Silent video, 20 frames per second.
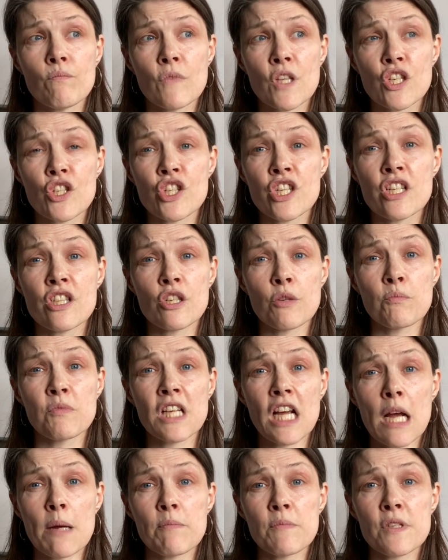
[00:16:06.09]
she
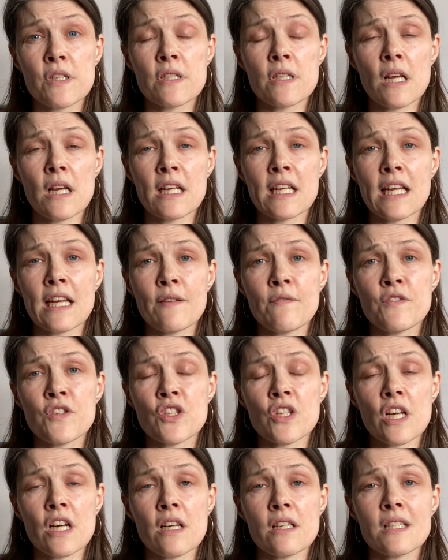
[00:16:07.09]
sometimes gives
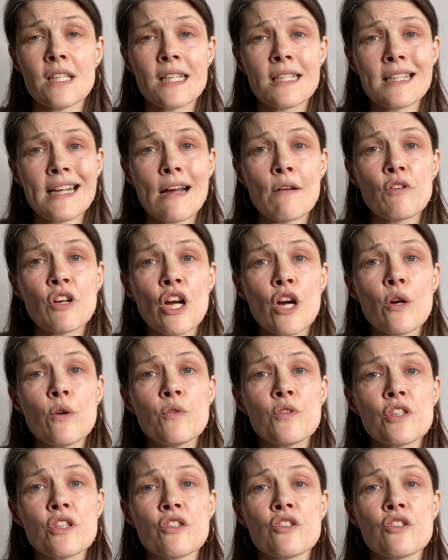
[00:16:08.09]
discount codes,